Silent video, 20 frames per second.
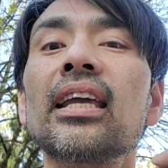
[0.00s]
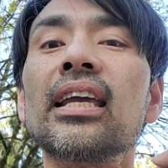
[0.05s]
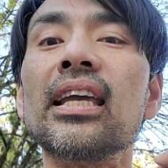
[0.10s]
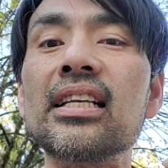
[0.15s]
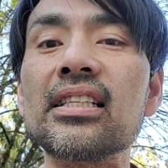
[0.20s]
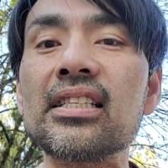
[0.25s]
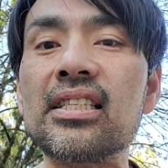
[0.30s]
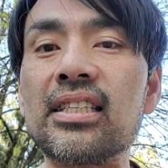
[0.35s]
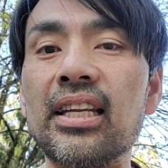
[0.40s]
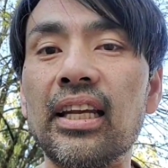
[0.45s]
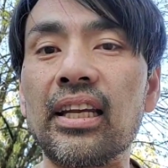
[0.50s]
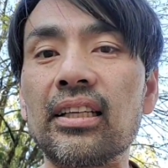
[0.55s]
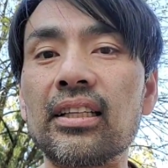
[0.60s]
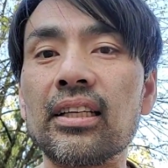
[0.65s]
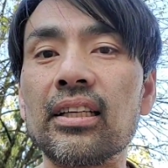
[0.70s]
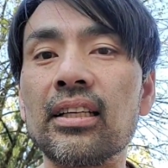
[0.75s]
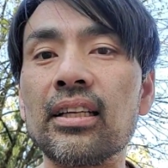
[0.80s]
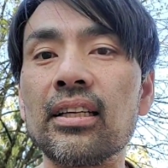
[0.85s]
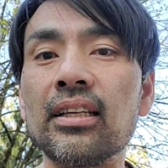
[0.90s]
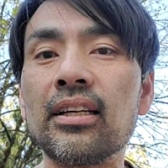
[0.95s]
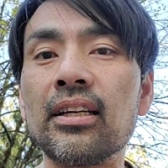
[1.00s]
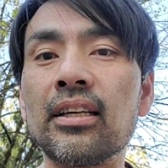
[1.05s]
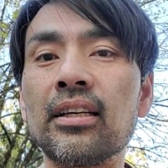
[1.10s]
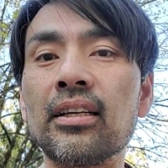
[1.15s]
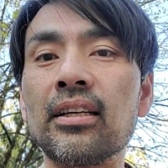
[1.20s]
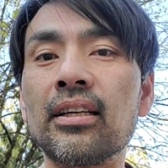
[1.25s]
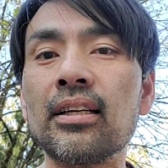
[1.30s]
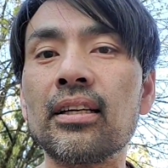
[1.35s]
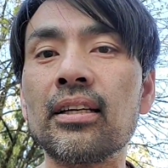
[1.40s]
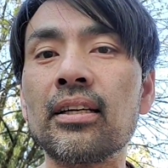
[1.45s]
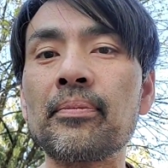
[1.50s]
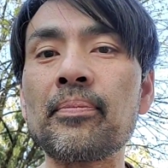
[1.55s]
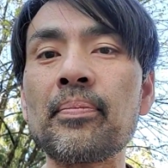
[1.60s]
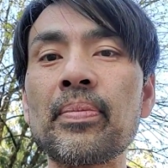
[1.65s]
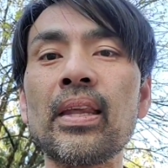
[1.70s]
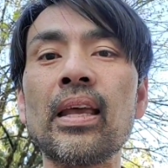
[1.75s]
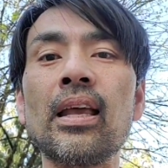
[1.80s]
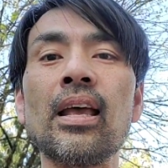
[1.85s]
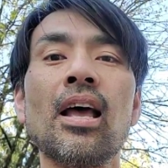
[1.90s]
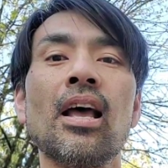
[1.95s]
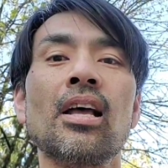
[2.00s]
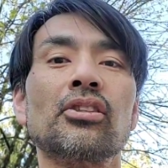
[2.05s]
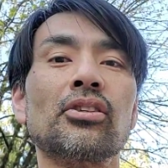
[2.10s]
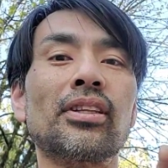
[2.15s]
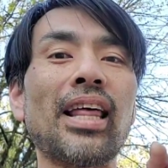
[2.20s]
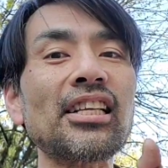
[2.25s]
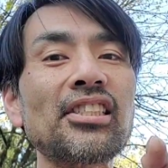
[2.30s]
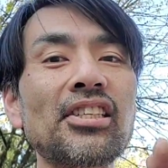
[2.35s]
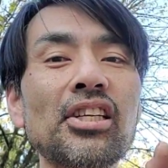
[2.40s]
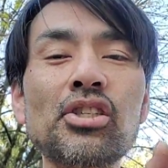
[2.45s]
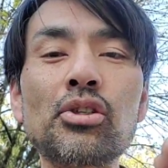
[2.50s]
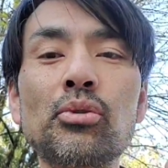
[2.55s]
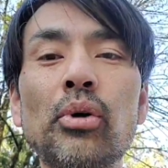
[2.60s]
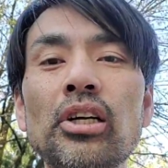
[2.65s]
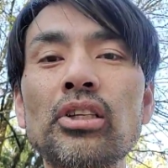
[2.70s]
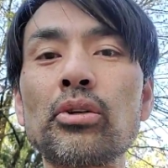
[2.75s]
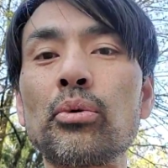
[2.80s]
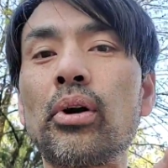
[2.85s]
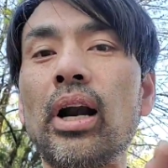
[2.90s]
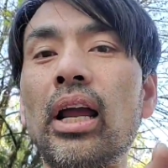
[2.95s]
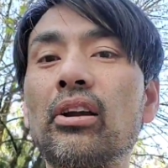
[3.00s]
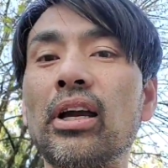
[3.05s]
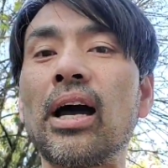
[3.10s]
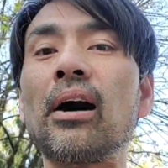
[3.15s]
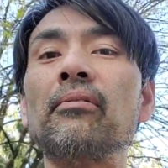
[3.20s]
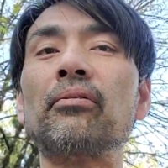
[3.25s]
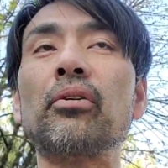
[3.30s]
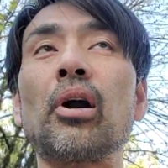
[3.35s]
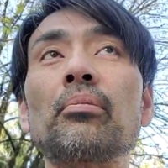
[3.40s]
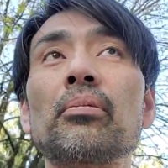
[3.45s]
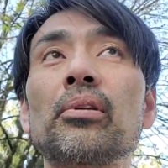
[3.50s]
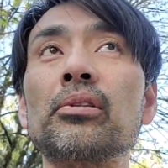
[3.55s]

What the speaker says: instinct. So that's the structure where I come from,